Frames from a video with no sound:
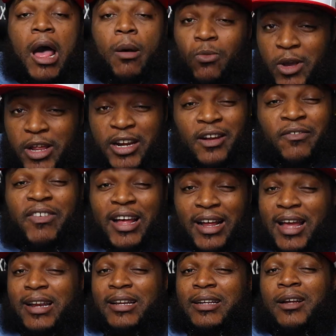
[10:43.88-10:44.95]
I'm with it if I
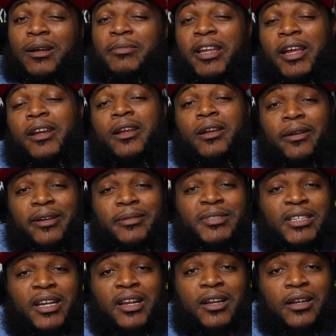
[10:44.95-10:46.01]
gotta come get it. You know what
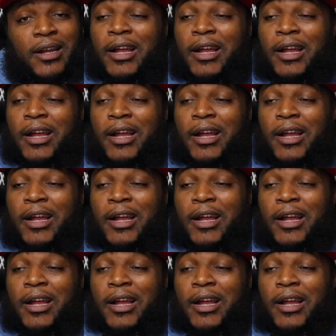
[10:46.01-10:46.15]
I'm saying?